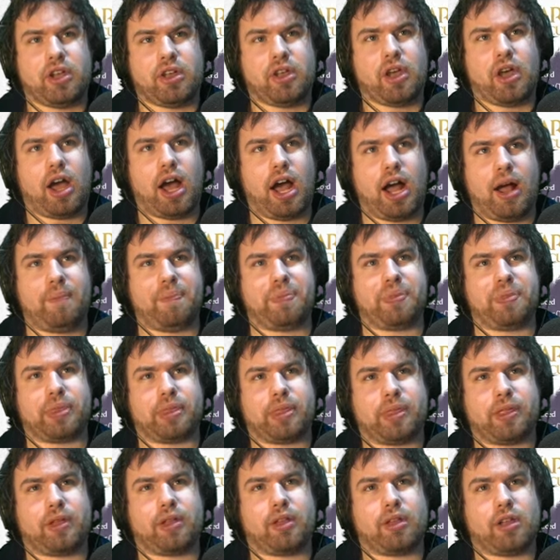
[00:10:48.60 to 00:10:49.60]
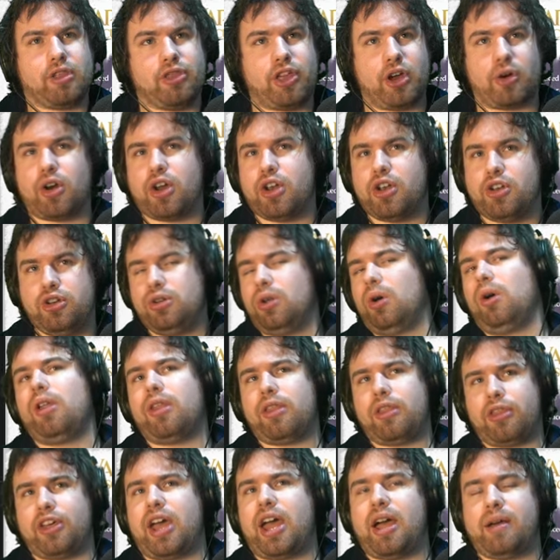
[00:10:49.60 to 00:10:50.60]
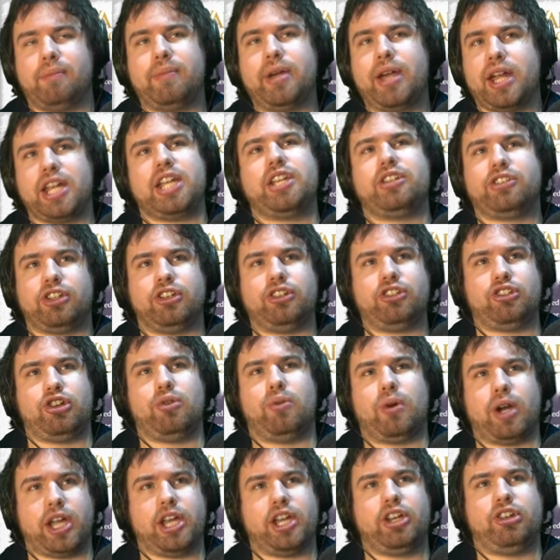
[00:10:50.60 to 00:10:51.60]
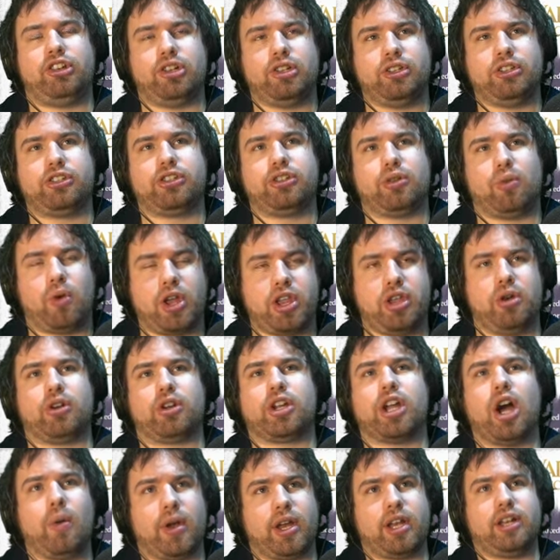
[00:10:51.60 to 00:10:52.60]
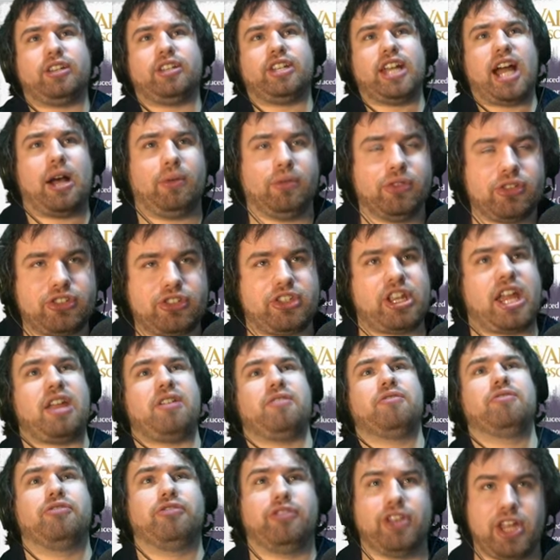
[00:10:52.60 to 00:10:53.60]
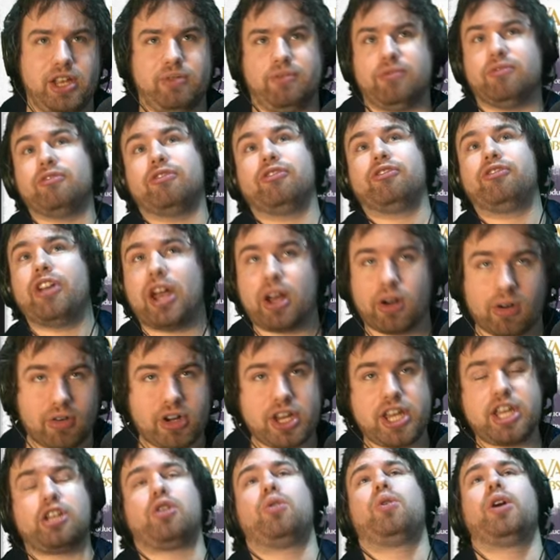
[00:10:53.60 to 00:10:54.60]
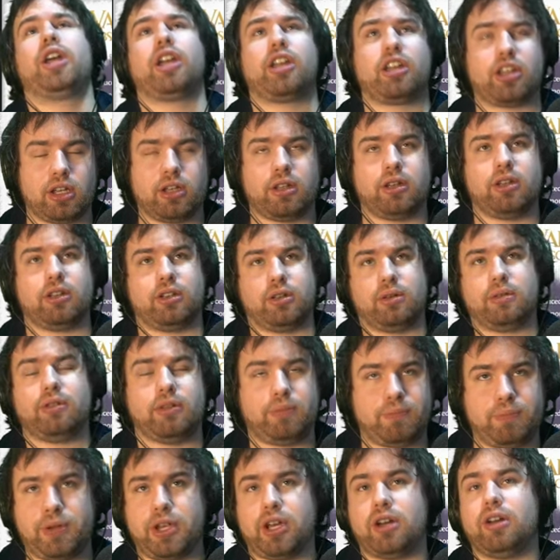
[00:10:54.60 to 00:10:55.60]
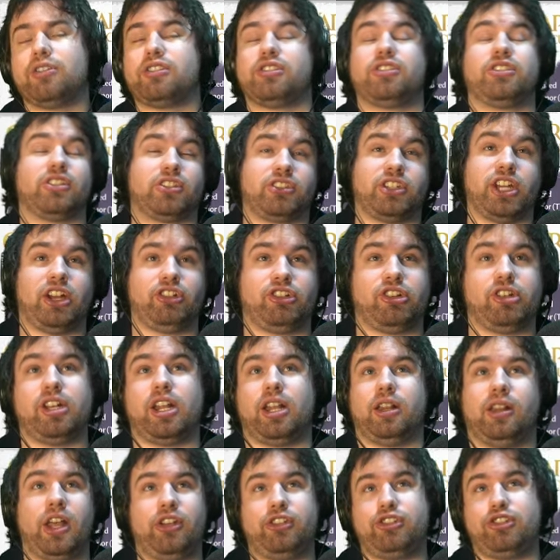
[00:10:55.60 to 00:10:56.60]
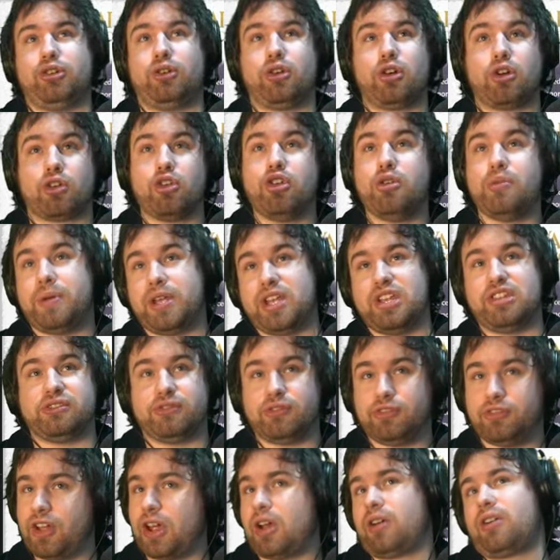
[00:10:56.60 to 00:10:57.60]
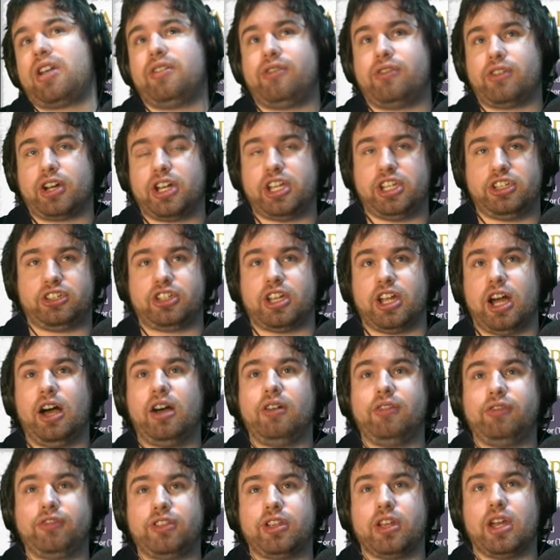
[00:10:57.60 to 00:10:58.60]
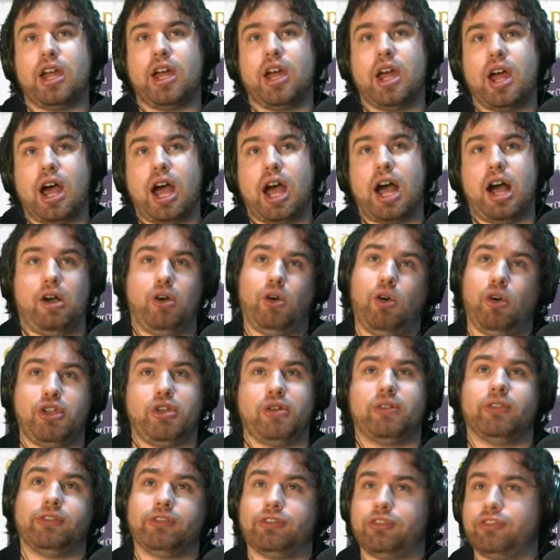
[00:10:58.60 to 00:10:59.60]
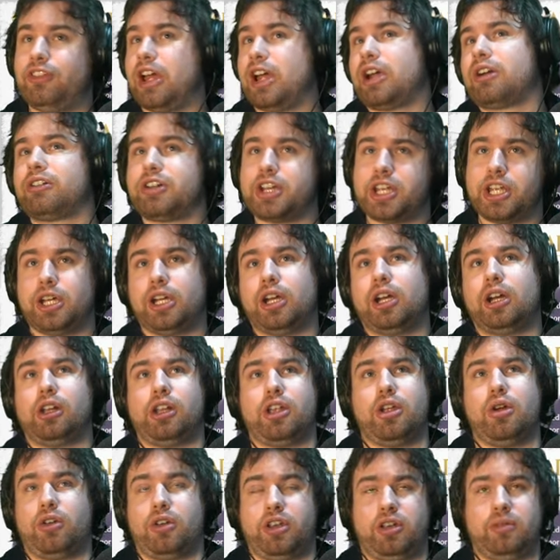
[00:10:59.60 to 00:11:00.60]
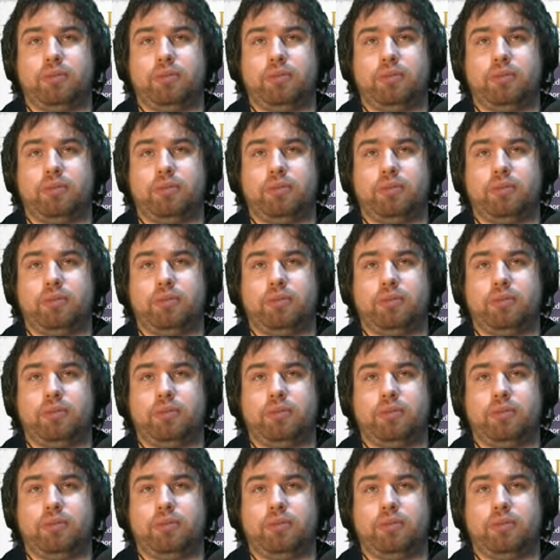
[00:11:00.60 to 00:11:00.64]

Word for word: um, there are not that many situations where you're going downstate in very quick periods of succession, unless your group is very, very scuffed uh, or you're very early on in